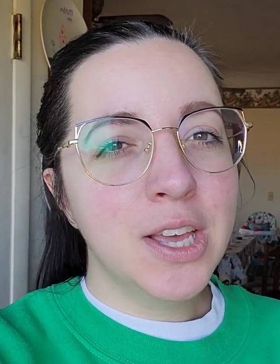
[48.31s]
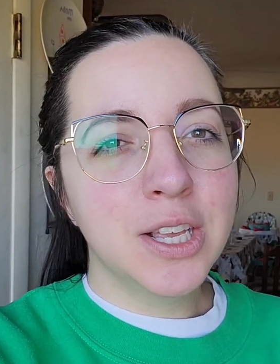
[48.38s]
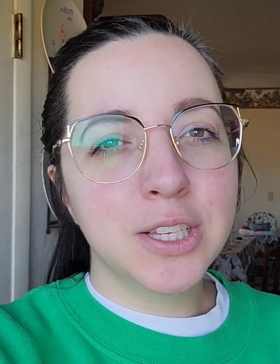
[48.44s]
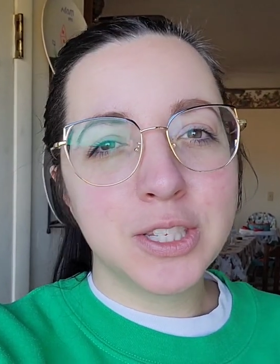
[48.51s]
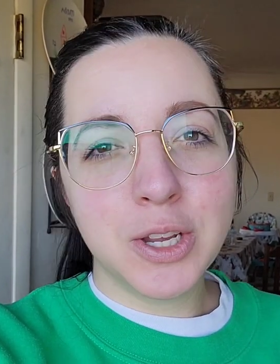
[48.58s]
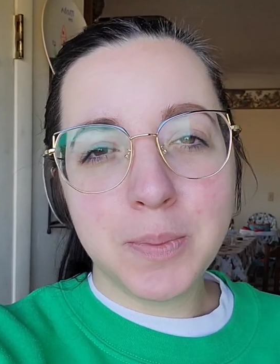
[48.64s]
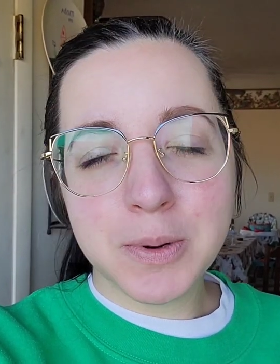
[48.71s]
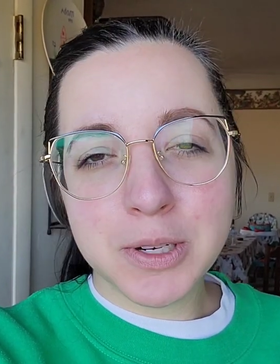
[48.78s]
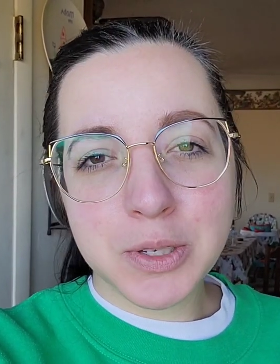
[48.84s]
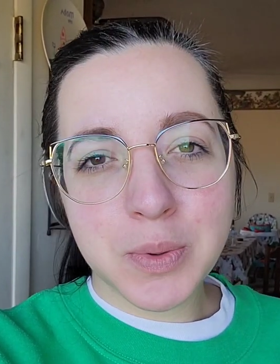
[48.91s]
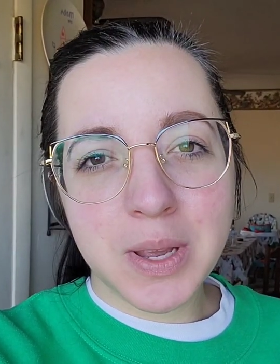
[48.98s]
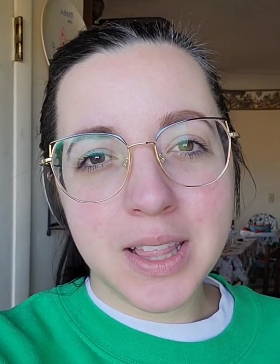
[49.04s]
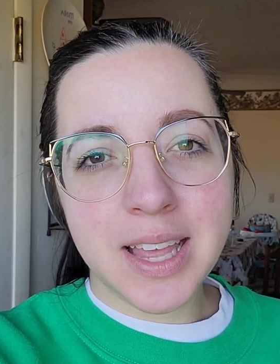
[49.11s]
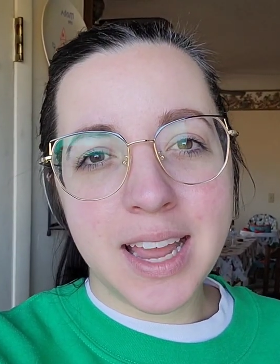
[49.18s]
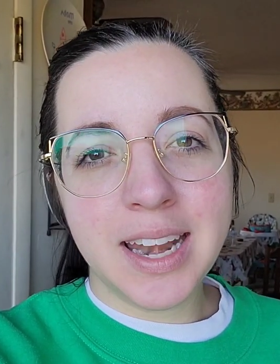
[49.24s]
Super
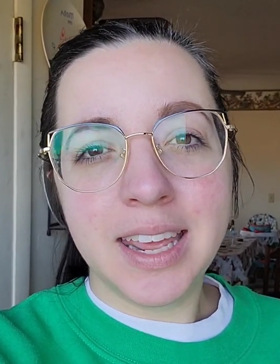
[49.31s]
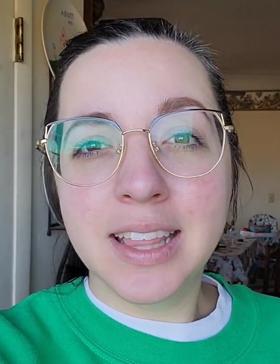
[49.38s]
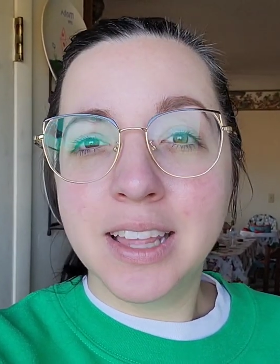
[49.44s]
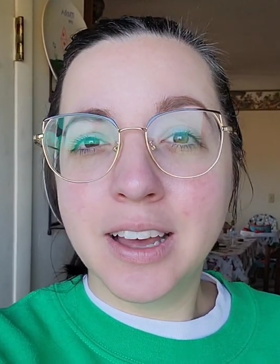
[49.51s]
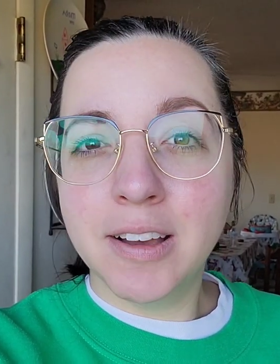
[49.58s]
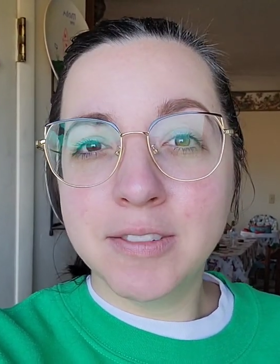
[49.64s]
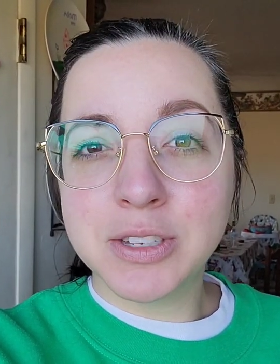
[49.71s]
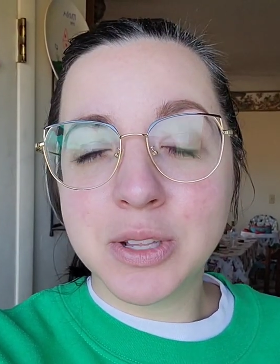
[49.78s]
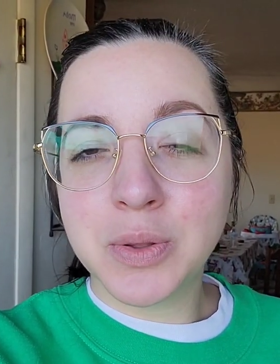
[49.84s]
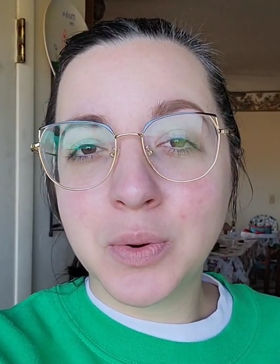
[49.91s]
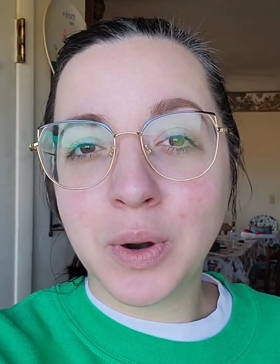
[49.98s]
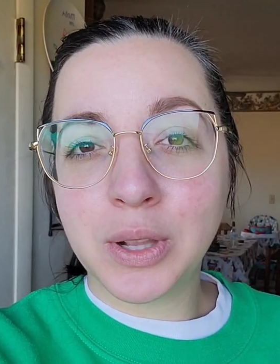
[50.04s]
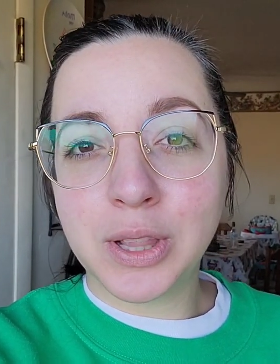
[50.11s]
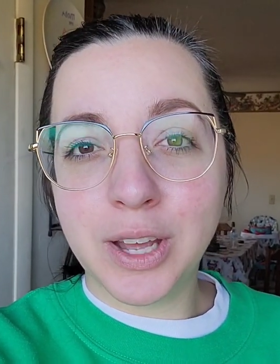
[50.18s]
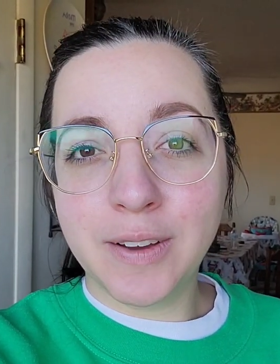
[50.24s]
sweet lady, loves the
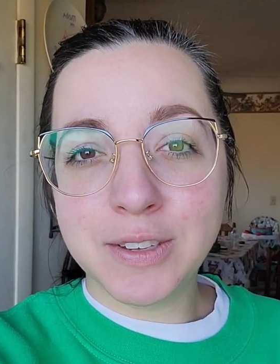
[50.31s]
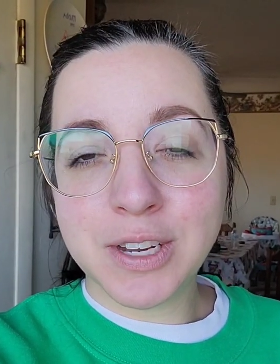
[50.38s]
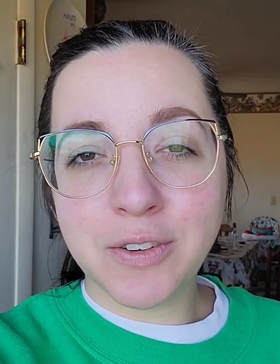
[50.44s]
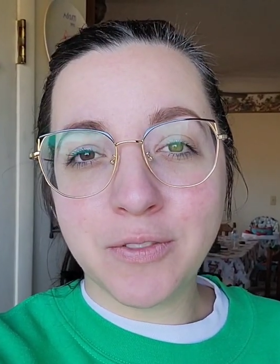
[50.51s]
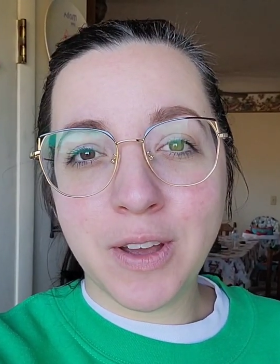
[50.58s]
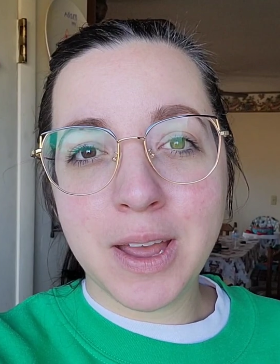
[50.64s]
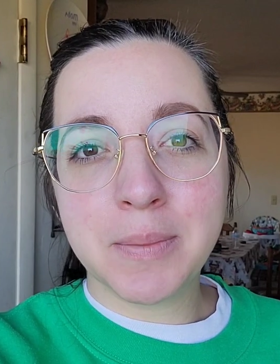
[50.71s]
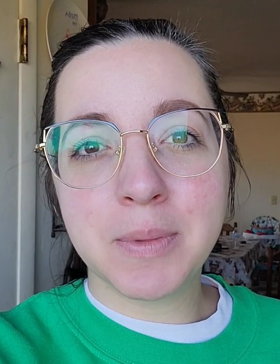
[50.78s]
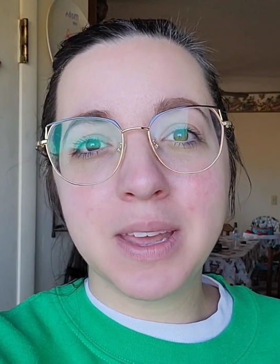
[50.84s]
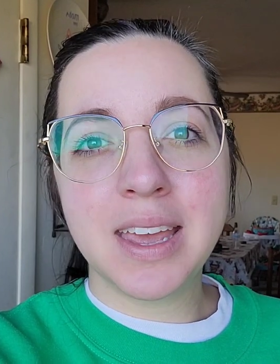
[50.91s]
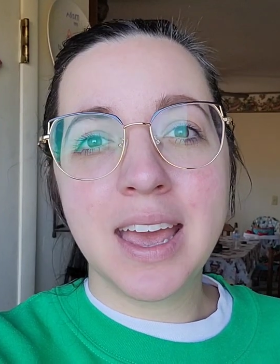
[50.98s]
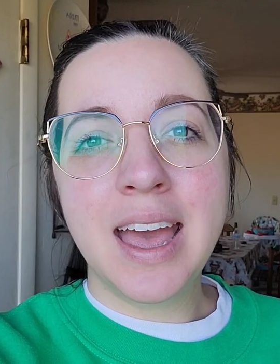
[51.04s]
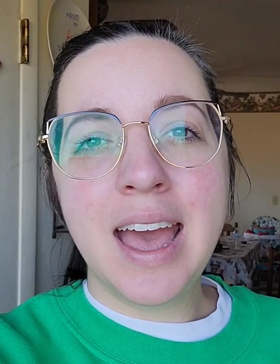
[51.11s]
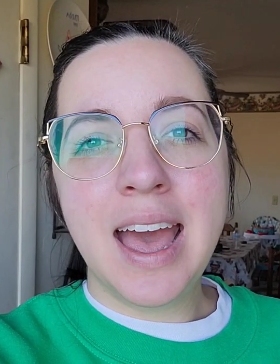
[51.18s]
Lord, loves her family.